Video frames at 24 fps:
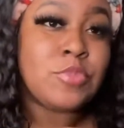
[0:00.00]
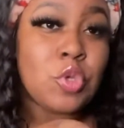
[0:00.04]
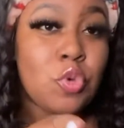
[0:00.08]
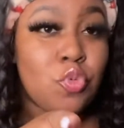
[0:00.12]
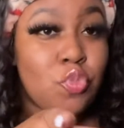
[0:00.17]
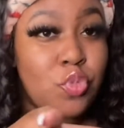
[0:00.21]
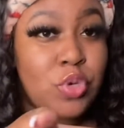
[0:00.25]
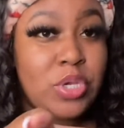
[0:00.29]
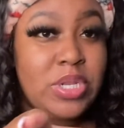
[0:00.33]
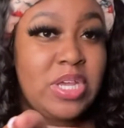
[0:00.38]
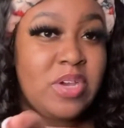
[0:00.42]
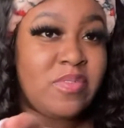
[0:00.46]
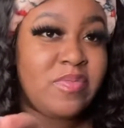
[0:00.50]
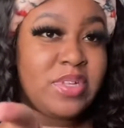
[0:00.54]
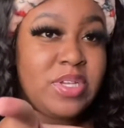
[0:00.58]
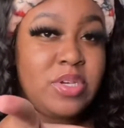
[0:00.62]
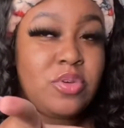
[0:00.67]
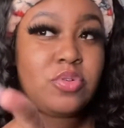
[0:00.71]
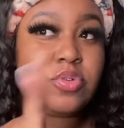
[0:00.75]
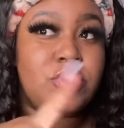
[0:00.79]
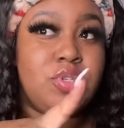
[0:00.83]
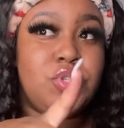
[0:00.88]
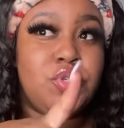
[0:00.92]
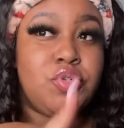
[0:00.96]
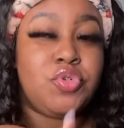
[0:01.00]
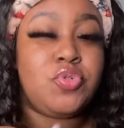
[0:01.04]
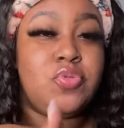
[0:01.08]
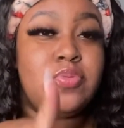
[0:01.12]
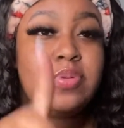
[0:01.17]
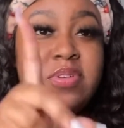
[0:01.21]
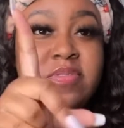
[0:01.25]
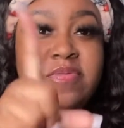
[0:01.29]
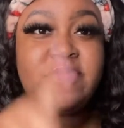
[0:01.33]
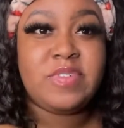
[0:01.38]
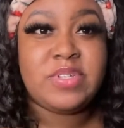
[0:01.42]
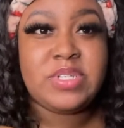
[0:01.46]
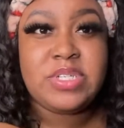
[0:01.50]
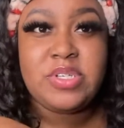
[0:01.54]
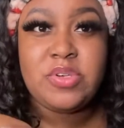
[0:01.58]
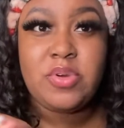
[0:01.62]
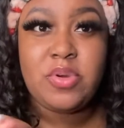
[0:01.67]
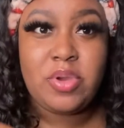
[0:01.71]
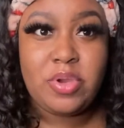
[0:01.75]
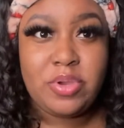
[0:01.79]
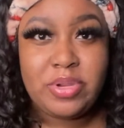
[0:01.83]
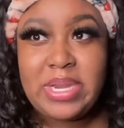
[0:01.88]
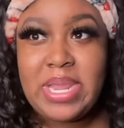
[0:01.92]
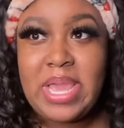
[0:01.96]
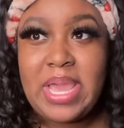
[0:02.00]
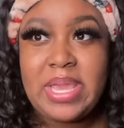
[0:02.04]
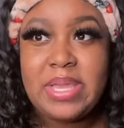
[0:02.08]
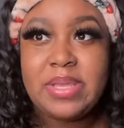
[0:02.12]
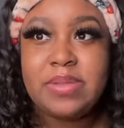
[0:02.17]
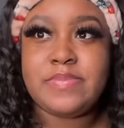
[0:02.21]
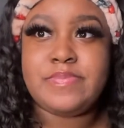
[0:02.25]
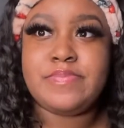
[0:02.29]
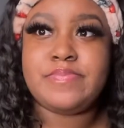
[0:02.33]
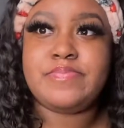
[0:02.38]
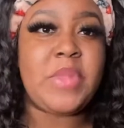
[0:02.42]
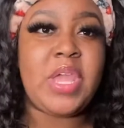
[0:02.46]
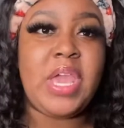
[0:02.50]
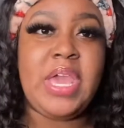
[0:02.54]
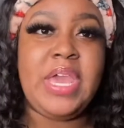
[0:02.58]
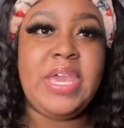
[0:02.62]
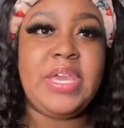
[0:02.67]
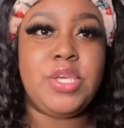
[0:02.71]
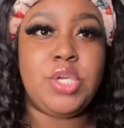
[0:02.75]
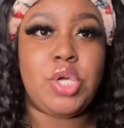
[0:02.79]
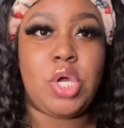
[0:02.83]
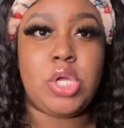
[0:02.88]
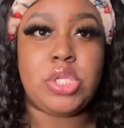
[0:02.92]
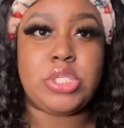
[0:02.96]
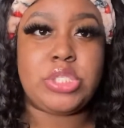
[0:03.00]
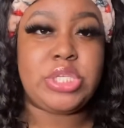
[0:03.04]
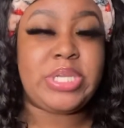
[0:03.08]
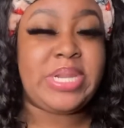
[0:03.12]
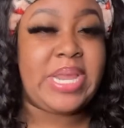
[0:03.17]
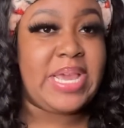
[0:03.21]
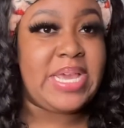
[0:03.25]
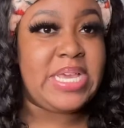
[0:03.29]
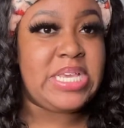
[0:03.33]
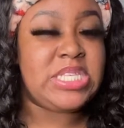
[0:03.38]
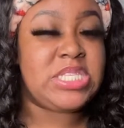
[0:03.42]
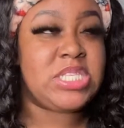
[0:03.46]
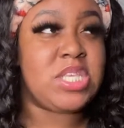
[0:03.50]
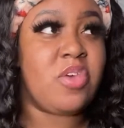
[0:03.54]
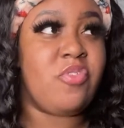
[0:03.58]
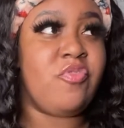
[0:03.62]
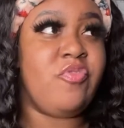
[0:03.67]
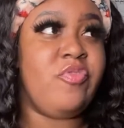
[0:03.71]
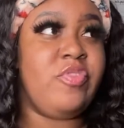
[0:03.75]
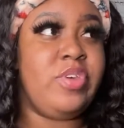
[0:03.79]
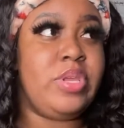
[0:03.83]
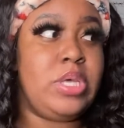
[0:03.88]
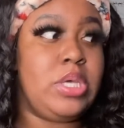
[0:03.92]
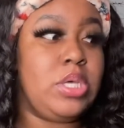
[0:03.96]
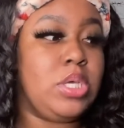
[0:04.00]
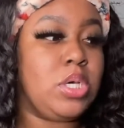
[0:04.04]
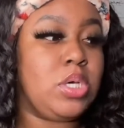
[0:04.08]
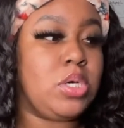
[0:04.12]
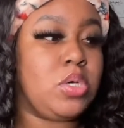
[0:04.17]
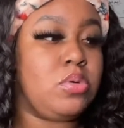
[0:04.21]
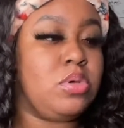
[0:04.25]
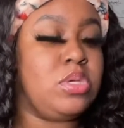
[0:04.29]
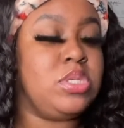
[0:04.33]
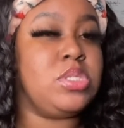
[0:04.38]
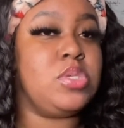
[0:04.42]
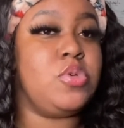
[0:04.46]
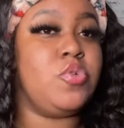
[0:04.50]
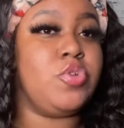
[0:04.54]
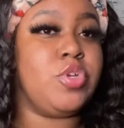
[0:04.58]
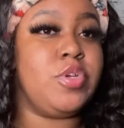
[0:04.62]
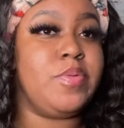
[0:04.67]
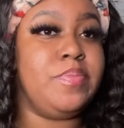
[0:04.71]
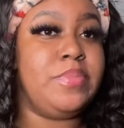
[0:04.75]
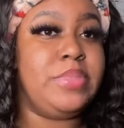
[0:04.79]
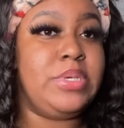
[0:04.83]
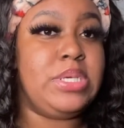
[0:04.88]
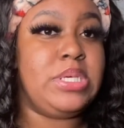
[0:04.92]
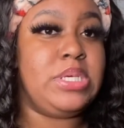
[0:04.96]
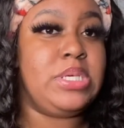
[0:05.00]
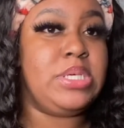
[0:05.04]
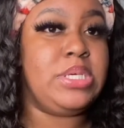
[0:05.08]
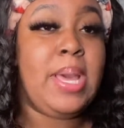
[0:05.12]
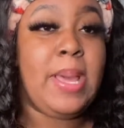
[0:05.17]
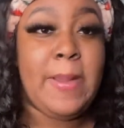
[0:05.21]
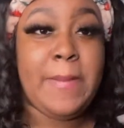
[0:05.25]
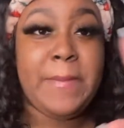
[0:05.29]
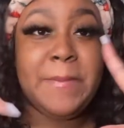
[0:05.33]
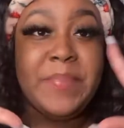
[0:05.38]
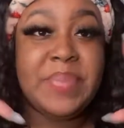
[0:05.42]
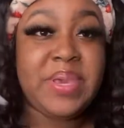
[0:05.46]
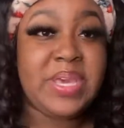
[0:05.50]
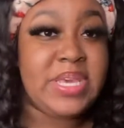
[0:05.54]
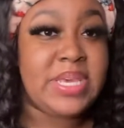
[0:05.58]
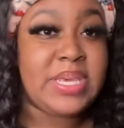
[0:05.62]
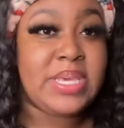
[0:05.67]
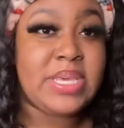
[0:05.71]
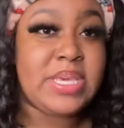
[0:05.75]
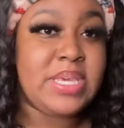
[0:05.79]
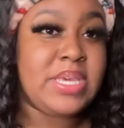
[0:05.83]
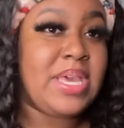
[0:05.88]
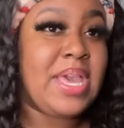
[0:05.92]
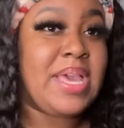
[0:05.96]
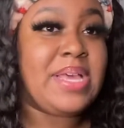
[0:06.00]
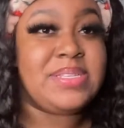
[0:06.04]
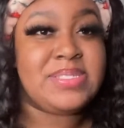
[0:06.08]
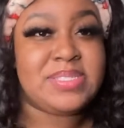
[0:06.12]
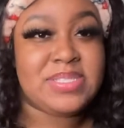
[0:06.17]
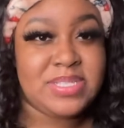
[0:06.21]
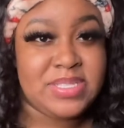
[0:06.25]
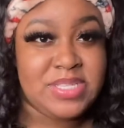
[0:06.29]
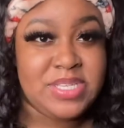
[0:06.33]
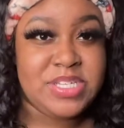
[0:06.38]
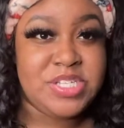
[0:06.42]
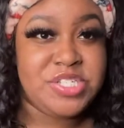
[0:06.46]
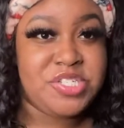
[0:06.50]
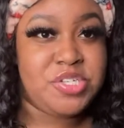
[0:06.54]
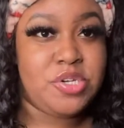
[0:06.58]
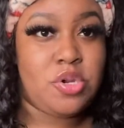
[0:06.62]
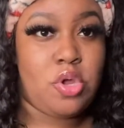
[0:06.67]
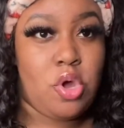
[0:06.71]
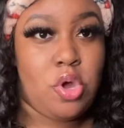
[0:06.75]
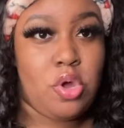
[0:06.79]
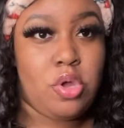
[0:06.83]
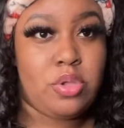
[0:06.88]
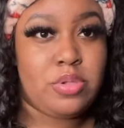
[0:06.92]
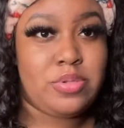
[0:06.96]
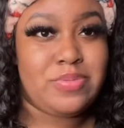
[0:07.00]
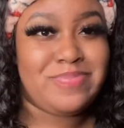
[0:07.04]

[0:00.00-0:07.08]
We definitely gonna do a video on that. And y'all, today's video is gonna be a big esthetician haul.